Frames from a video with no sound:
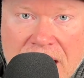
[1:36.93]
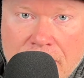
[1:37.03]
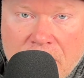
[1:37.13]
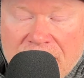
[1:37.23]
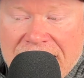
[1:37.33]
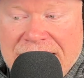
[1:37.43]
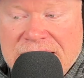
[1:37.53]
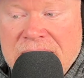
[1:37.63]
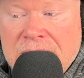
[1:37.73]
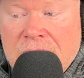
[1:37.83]

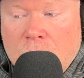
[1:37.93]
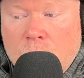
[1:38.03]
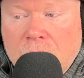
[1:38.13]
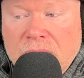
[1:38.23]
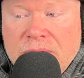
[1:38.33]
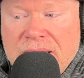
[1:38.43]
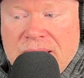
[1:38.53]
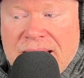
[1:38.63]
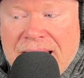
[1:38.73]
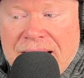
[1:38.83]
podcasts, we're
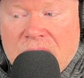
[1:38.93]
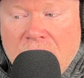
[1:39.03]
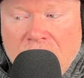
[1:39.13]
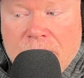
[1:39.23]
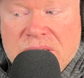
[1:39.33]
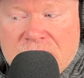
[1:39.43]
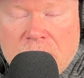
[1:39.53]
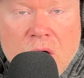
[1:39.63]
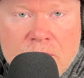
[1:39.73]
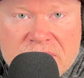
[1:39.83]
looking at common
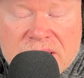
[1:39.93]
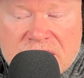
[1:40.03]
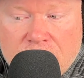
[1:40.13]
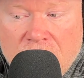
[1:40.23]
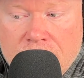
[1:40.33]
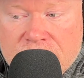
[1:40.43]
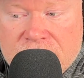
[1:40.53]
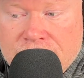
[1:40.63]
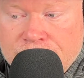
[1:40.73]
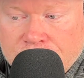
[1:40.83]
small business
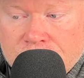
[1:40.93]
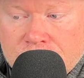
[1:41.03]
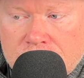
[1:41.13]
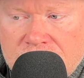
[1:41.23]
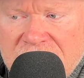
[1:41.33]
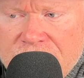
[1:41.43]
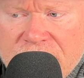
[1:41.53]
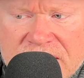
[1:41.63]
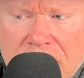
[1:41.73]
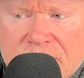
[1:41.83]
problems.
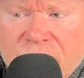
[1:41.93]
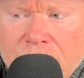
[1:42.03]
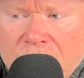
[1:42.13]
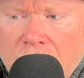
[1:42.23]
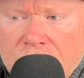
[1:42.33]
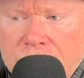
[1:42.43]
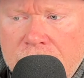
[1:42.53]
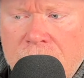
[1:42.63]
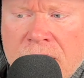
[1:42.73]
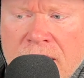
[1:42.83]
This comes from an
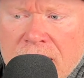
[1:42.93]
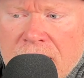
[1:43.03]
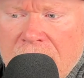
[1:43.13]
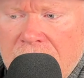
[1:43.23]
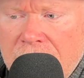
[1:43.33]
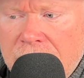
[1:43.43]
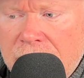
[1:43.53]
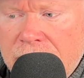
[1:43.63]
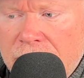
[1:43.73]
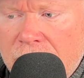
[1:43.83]
article
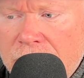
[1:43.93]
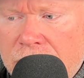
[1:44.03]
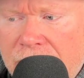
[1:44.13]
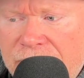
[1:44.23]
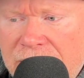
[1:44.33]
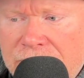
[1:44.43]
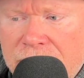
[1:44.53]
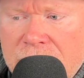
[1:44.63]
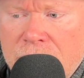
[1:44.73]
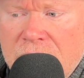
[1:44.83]
I found
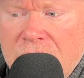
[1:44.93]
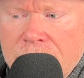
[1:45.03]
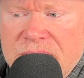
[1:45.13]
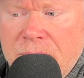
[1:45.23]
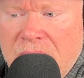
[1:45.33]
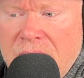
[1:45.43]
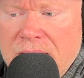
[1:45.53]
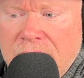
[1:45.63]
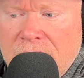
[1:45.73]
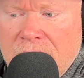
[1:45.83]
on the old HubSpot.
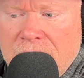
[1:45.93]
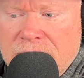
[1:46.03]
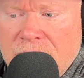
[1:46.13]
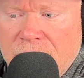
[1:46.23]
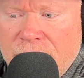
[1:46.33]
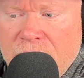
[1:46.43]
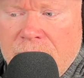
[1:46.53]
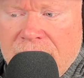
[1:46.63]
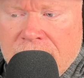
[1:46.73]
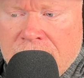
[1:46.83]
So a friend of
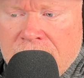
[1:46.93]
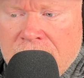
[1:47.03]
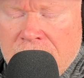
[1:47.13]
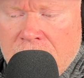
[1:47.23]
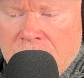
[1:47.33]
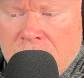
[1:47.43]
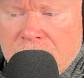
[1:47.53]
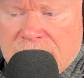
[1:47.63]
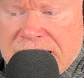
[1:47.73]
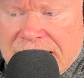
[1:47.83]
mine
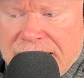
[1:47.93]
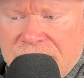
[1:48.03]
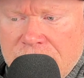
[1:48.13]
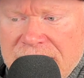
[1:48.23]
sent it to me